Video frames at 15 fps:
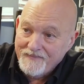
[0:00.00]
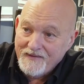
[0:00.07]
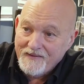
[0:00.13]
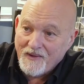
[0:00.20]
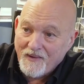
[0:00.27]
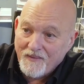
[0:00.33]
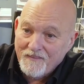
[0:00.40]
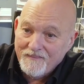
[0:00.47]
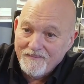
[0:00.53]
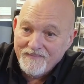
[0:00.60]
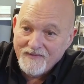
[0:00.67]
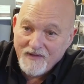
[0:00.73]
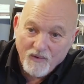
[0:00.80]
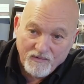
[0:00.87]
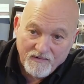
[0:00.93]
you know,
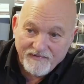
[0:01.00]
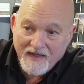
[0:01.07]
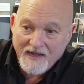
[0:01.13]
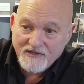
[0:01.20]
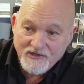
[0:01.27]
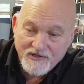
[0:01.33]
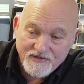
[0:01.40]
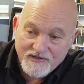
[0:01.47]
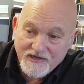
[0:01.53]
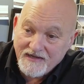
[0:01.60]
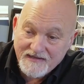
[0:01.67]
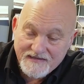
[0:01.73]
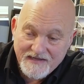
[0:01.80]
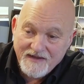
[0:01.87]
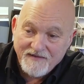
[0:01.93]
no reflections and you
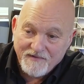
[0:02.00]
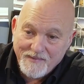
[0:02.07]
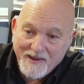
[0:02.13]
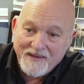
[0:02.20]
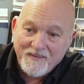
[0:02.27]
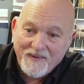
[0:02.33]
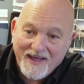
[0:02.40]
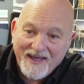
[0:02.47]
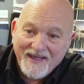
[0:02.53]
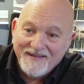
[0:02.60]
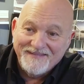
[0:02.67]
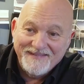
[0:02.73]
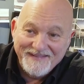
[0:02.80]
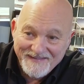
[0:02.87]
can see it from anywhere,